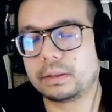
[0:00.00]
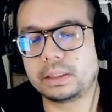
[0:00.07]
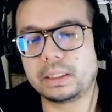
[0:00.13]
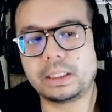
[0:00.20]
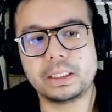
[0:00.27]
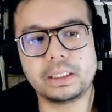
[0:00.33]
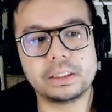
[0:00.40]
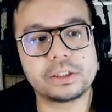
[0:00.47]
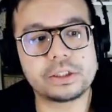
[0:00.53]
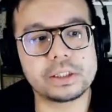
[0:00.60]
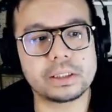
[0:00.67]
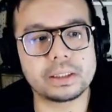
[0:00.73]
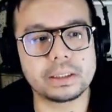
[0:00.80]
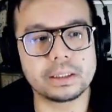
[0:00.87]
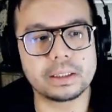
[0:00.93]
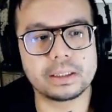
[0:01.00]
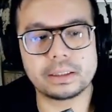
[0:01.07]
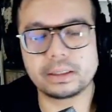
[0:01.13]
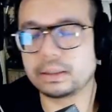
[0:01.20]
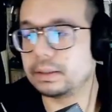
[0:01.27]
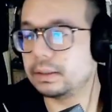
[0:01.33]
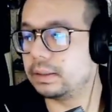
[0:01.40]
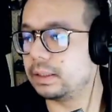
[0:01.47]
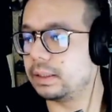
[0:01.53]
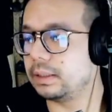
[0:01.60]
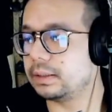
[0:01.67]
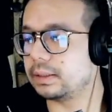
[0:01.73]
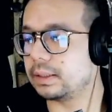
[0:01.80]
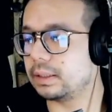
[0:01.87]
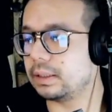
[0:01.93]

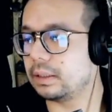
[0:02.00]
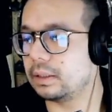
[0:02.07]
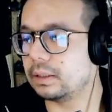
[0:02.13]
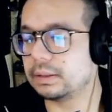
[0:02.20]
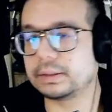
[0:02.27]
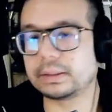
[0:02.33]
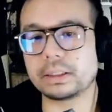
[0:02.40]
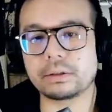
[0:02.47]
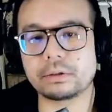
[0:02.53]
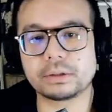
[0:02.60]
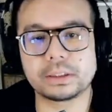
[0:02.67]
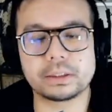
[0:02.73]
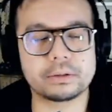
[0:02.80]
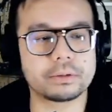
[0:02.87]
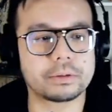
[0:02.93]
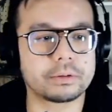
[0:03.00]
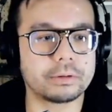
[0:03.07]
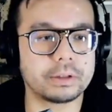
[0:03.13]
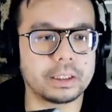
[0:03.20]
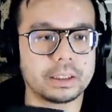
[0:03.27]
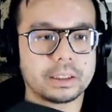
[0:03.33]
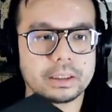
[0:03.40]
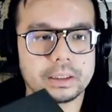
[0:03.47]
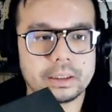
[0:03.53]
TG-DC003.